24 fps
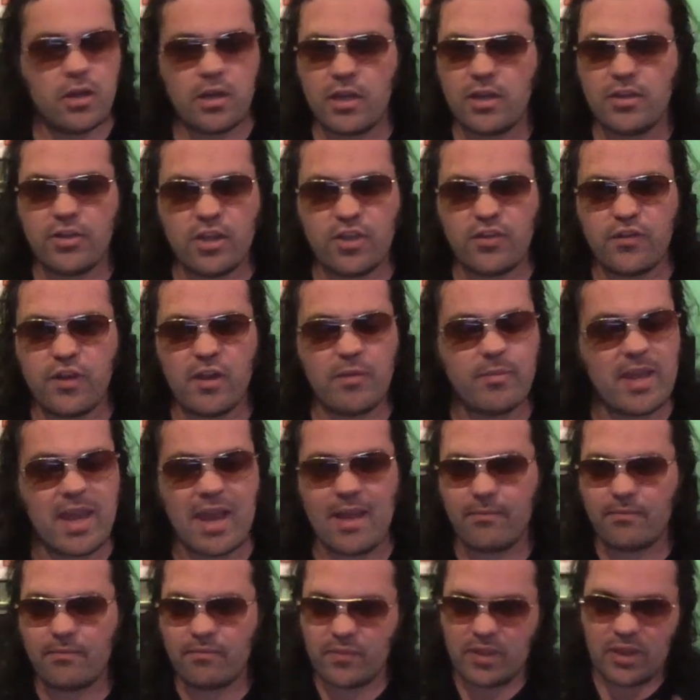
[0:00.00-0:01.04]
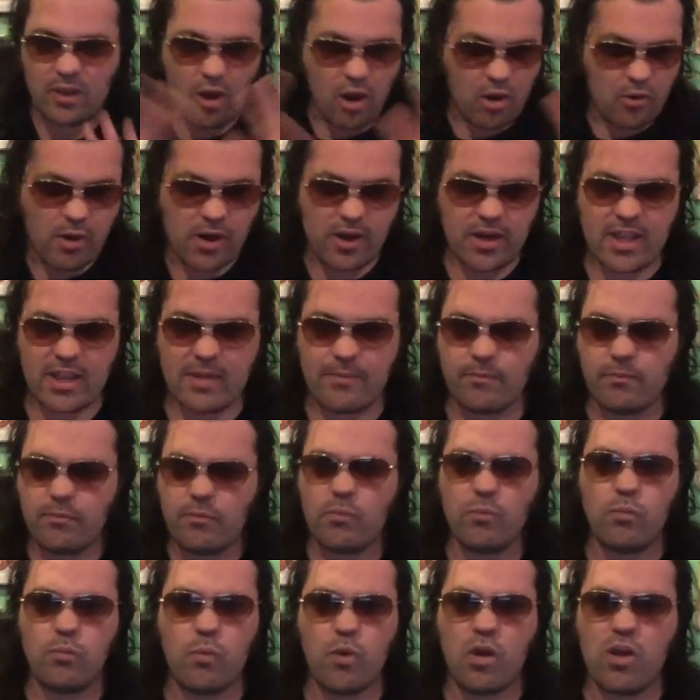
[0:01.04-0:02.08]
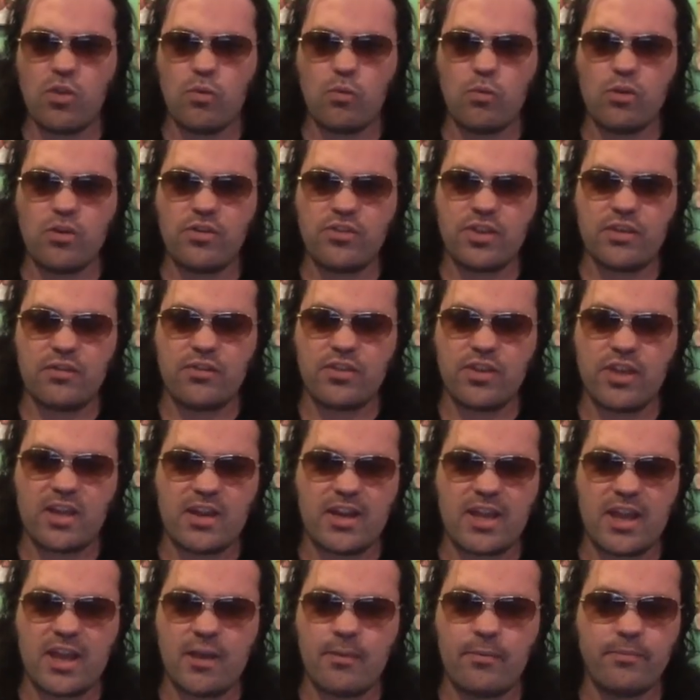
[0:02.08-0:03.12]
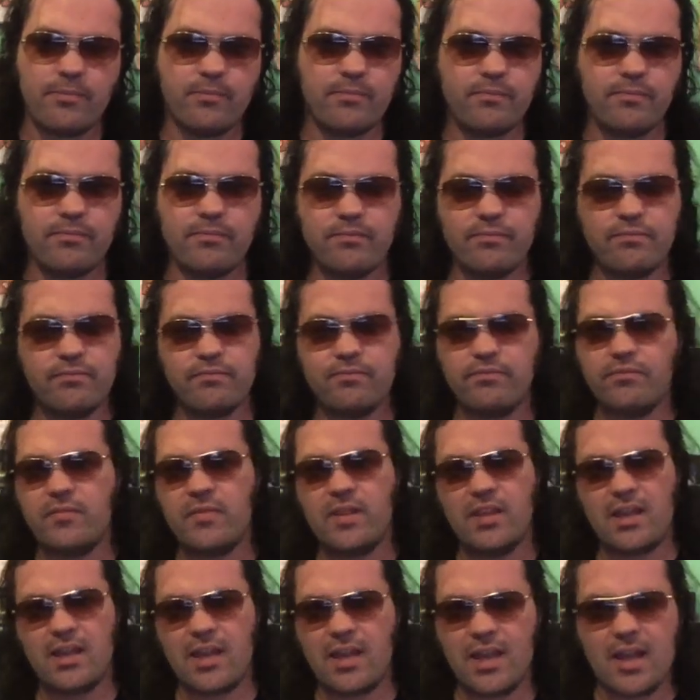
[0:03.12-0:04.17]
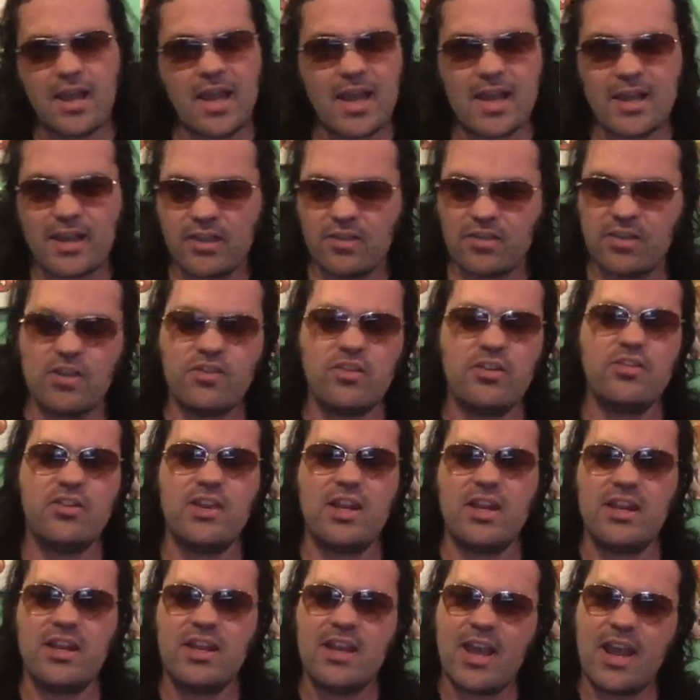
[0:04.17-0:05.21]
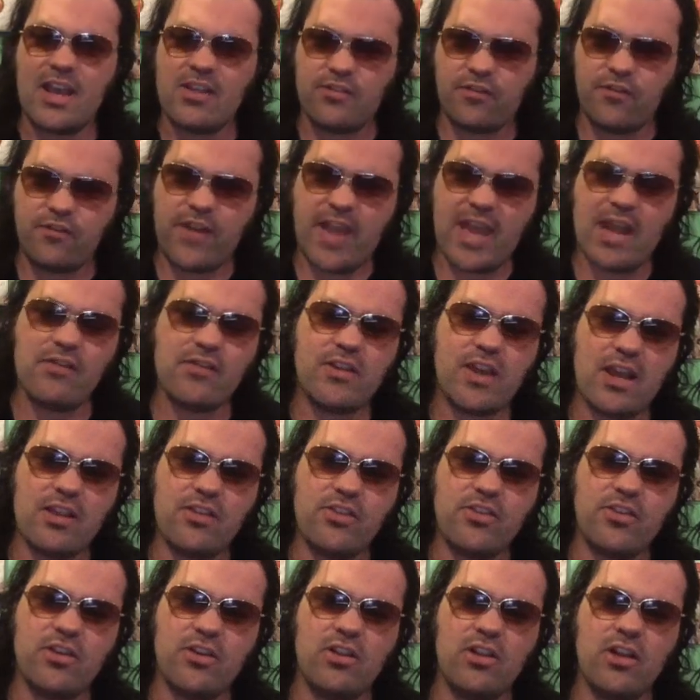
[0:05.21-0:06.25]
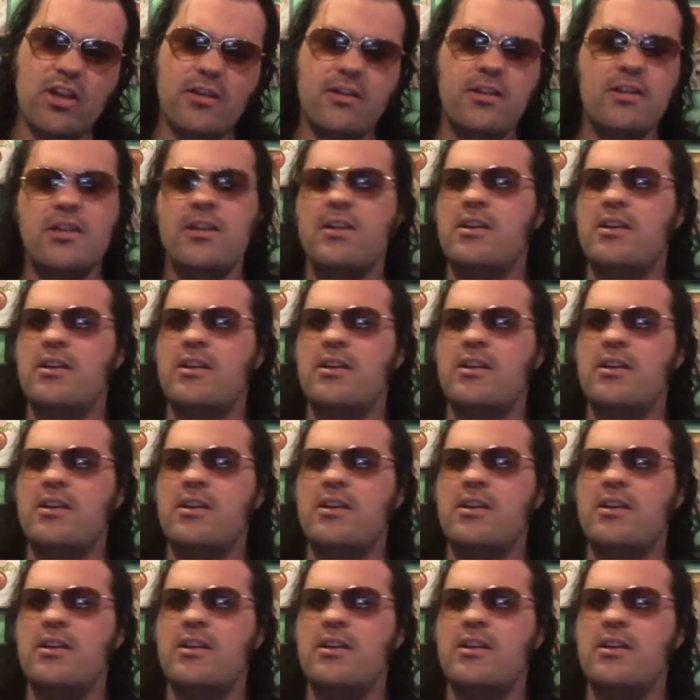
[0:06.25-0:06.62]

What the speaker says: This film, yeah, already one of the worst I've seen now. Yes, because as I said, as a fan of Godzilla,